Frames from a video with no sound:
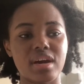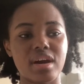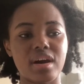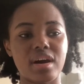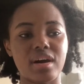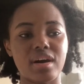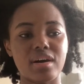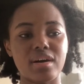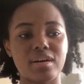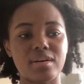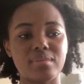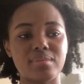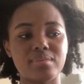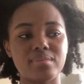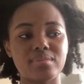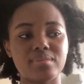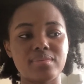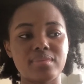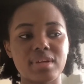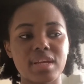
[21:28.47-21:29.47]

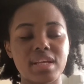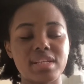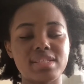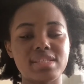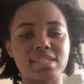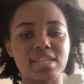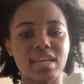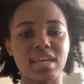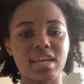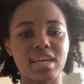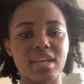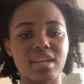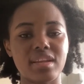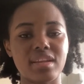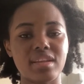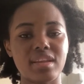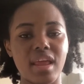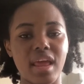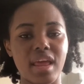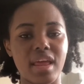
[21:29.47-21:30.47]
can see it
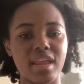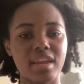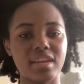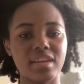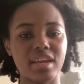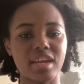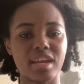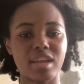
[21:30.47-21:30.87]
and